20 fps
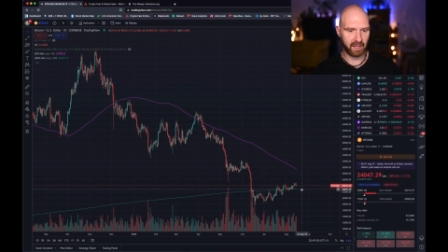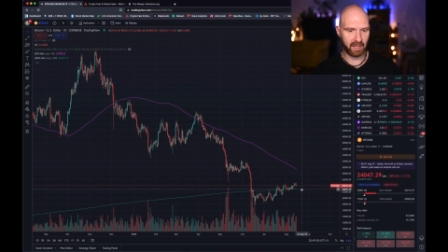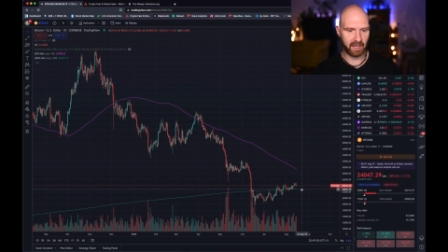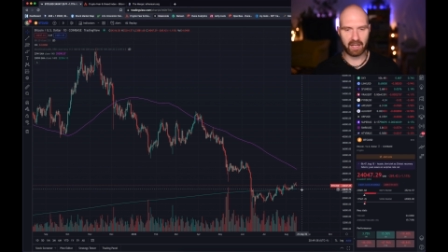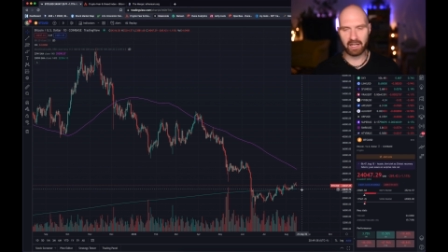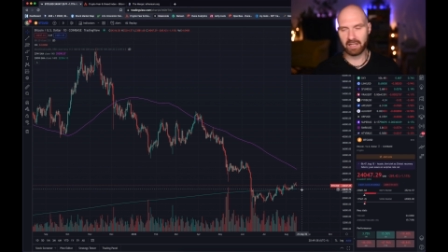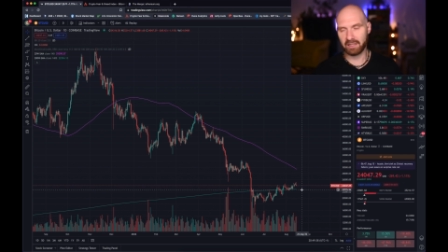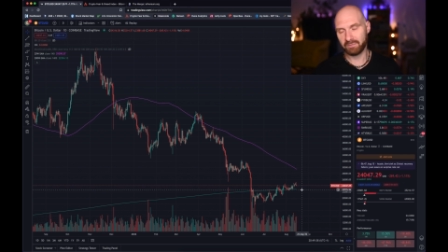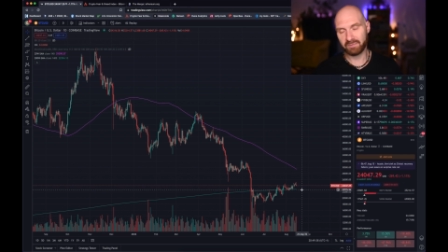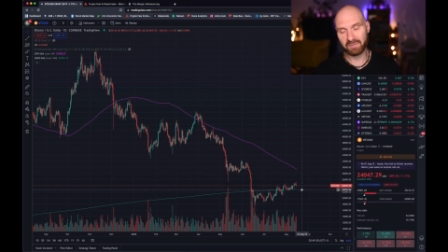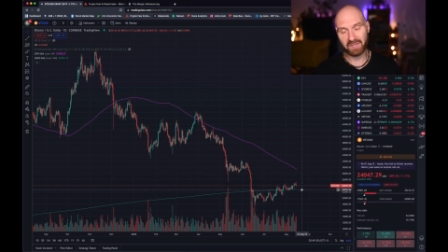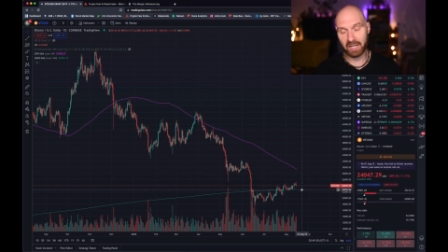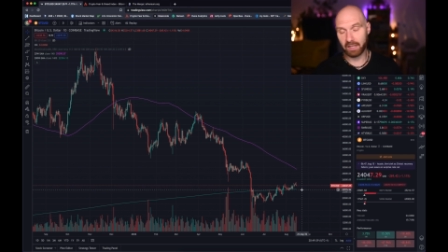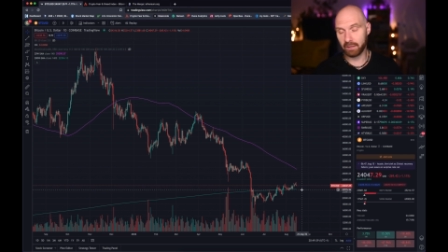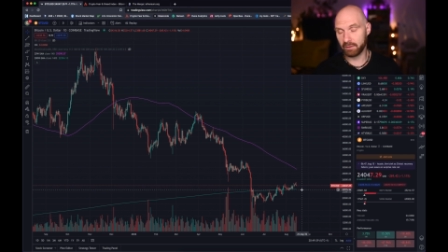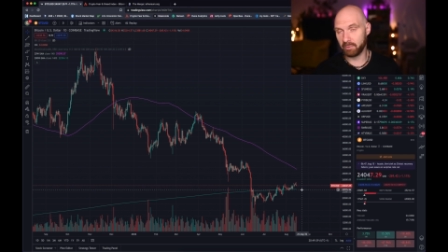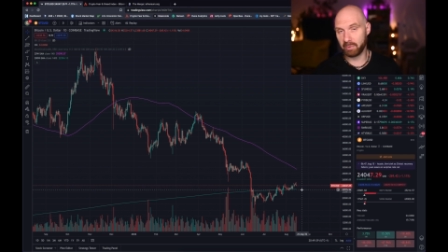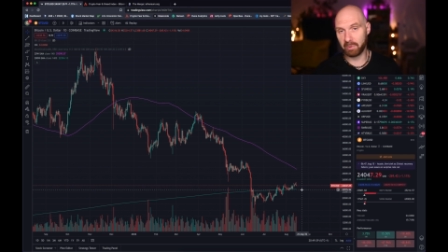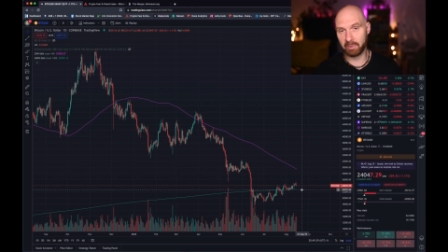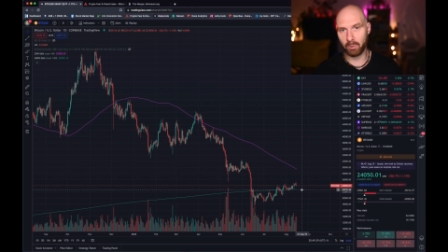And a
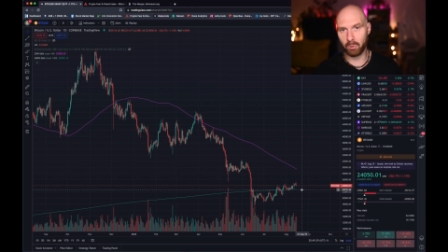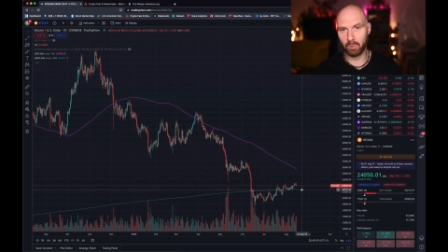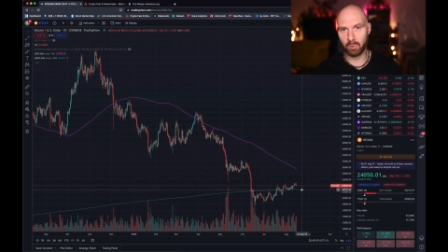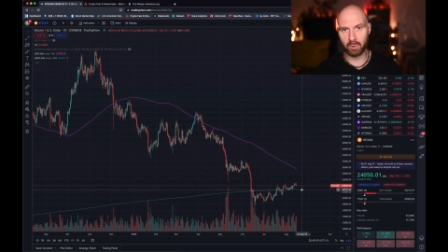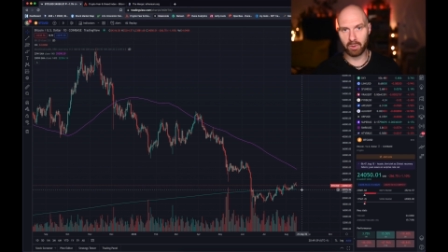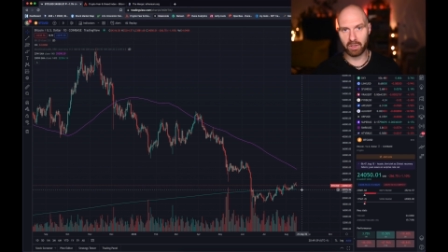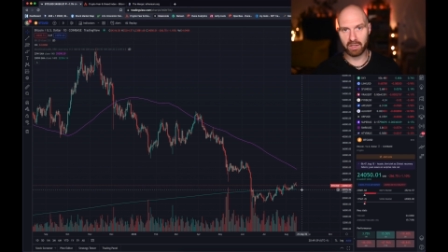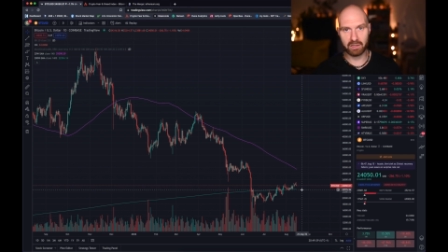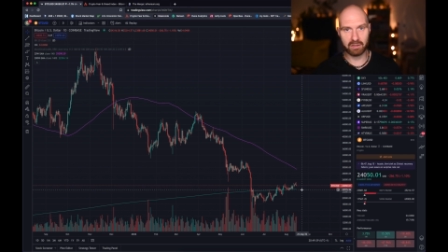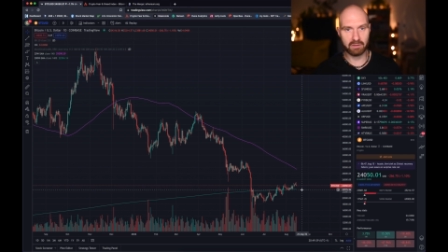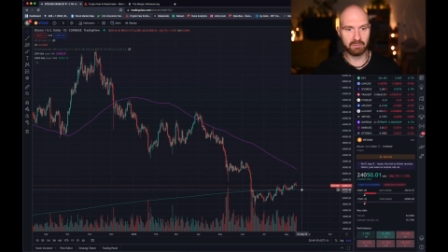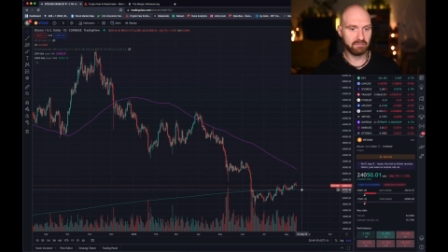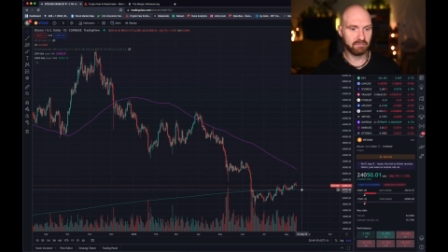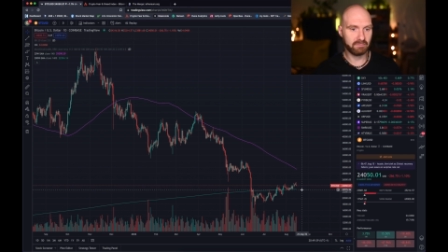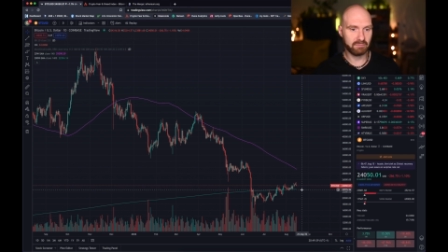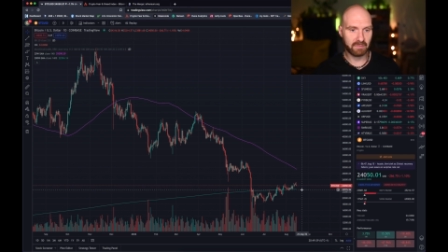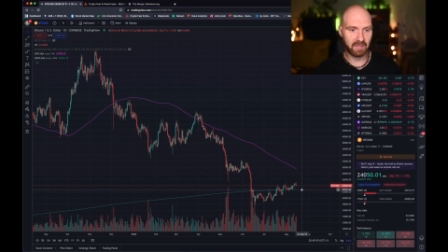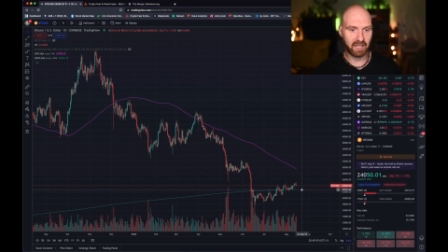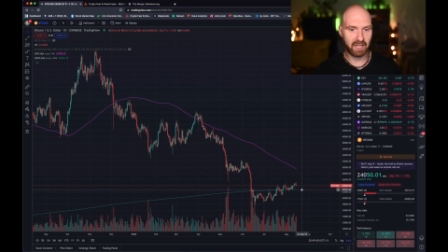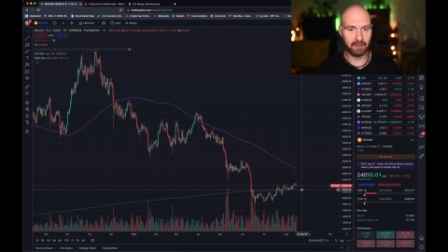lot of people will,
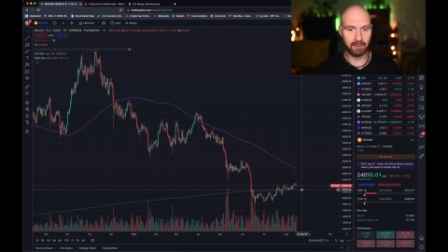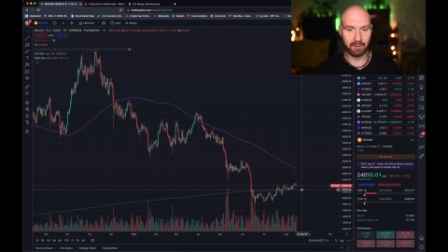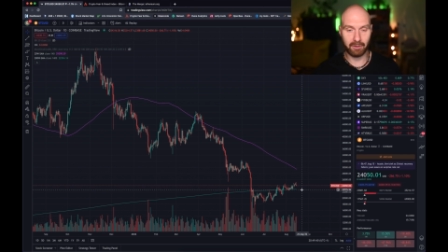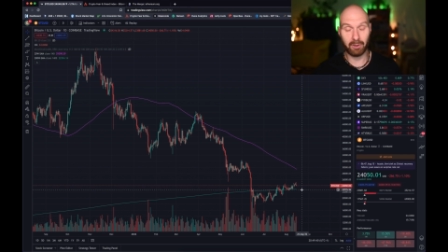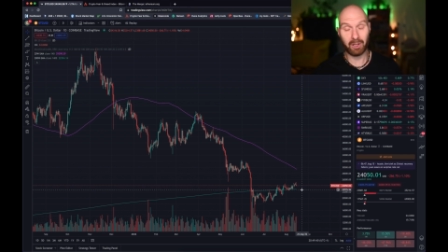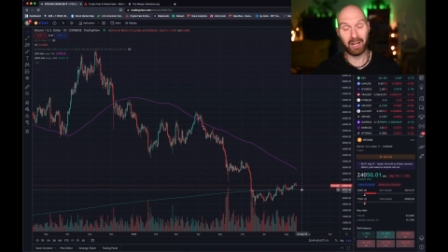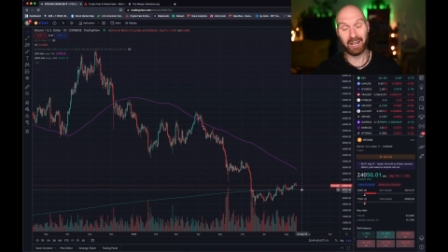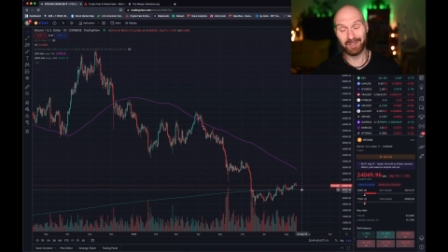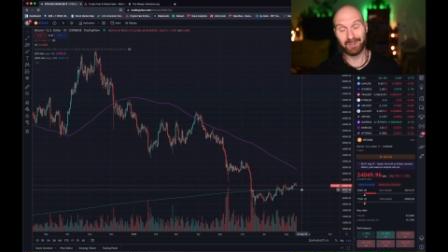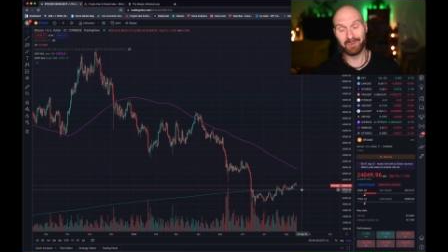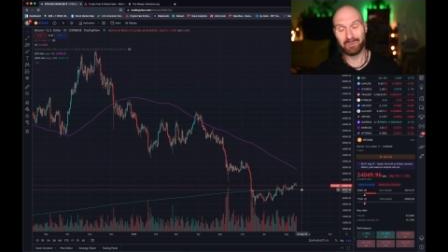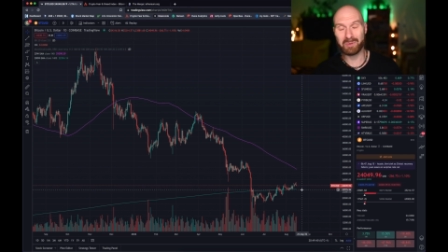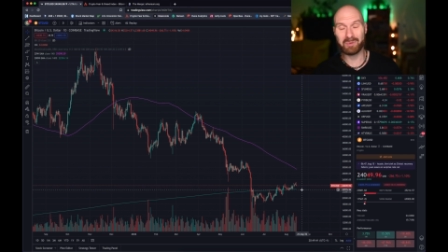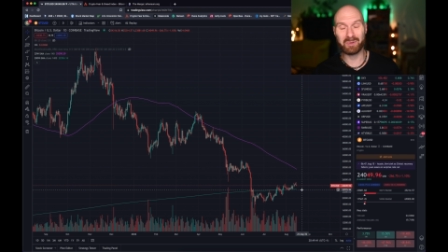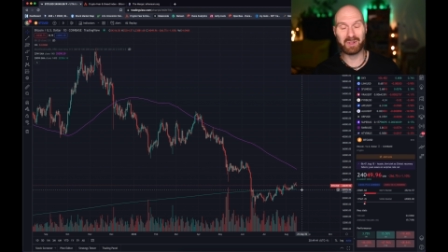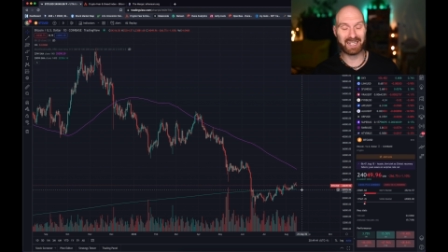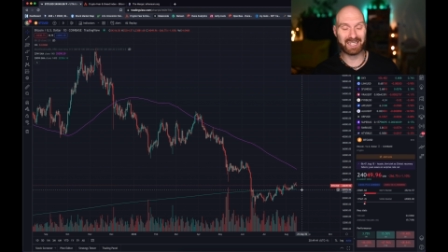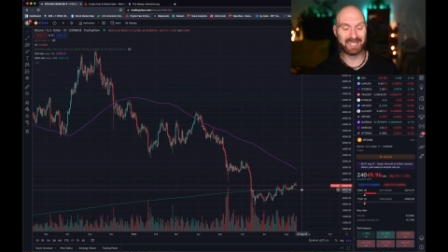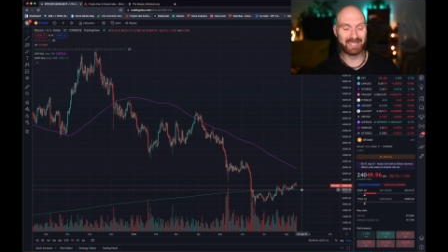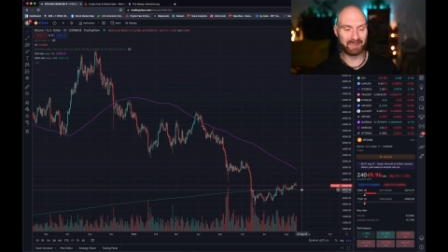a lot of
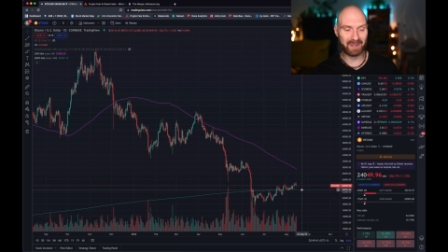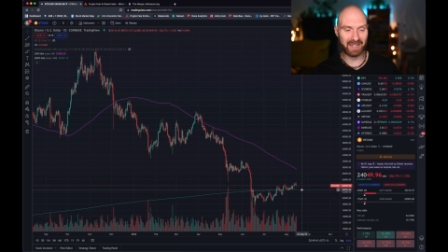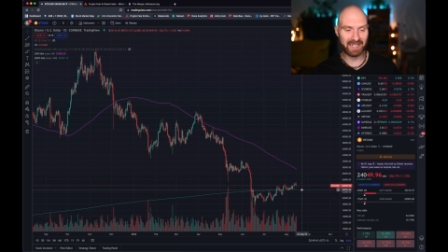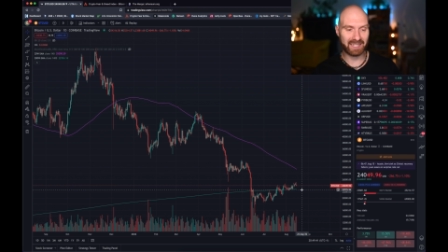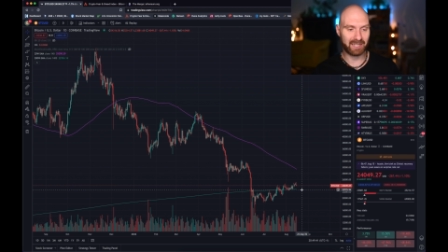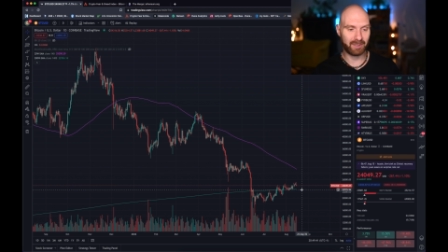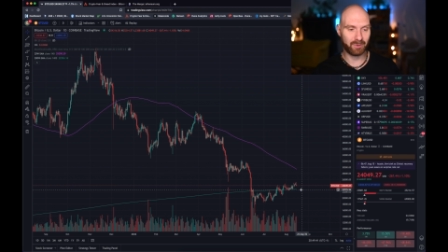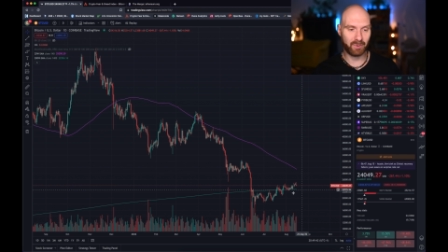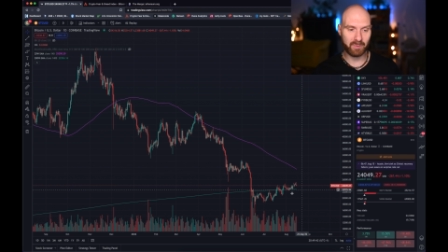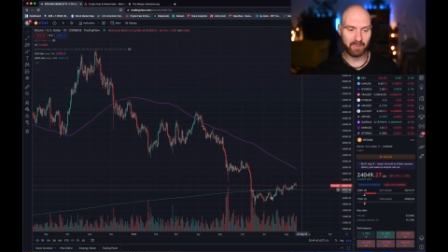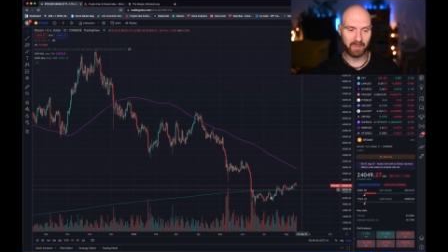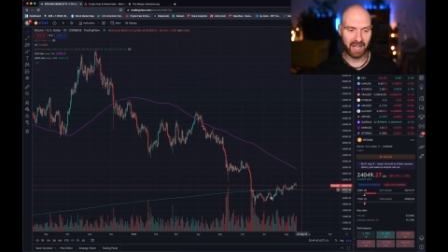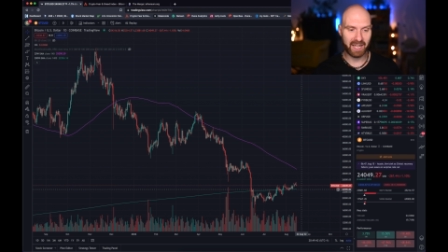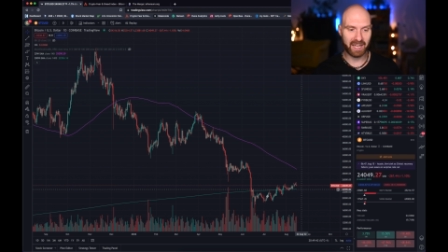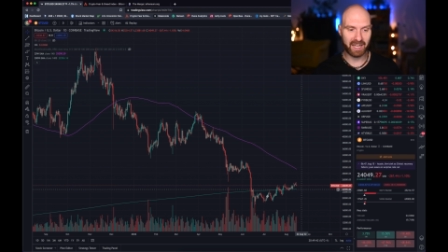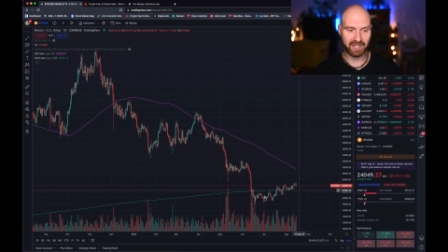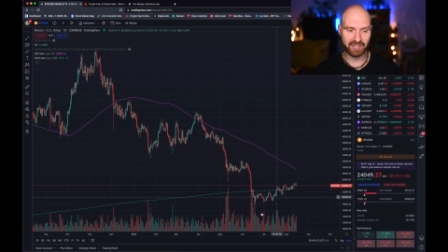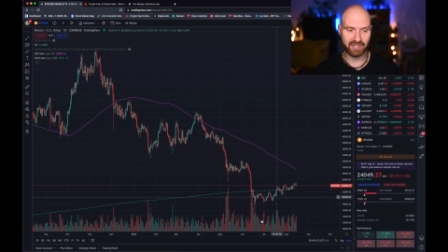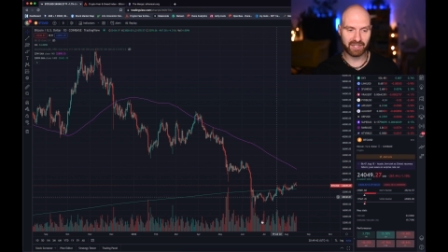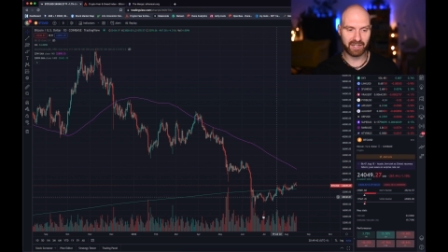people expect that we may
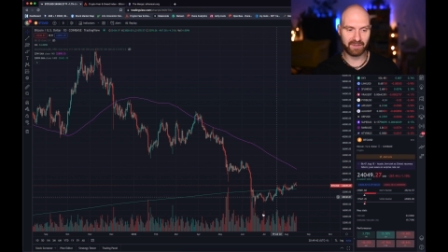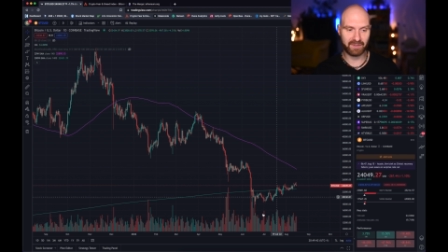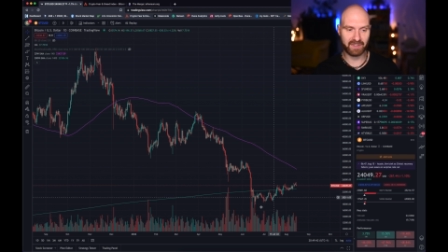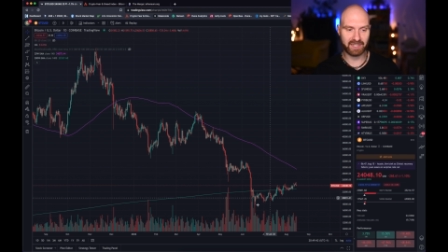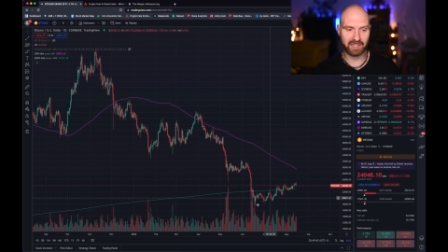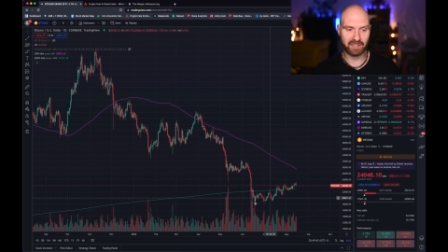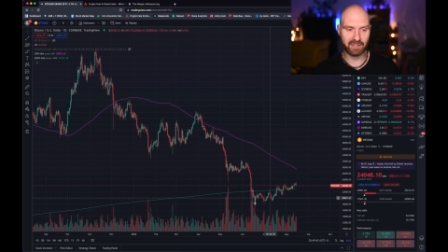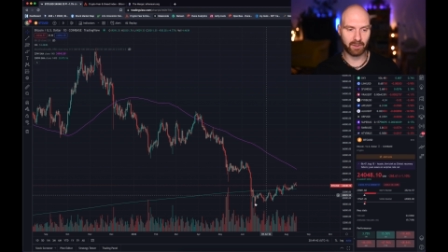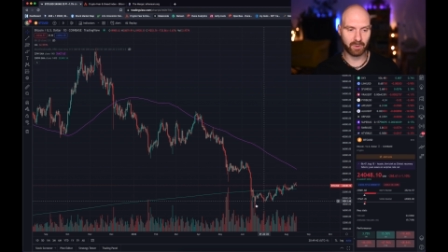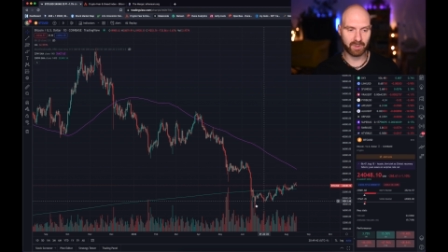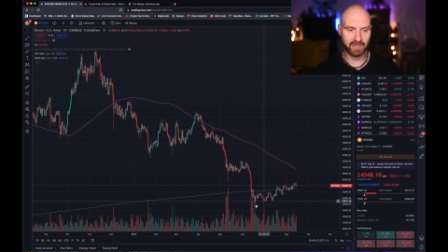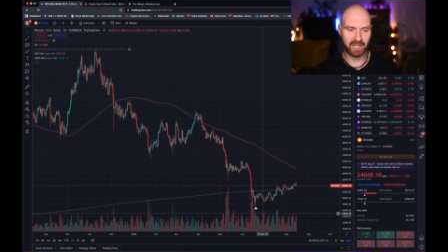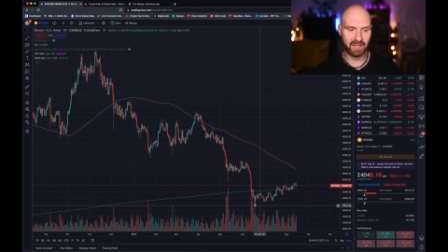actually revisit those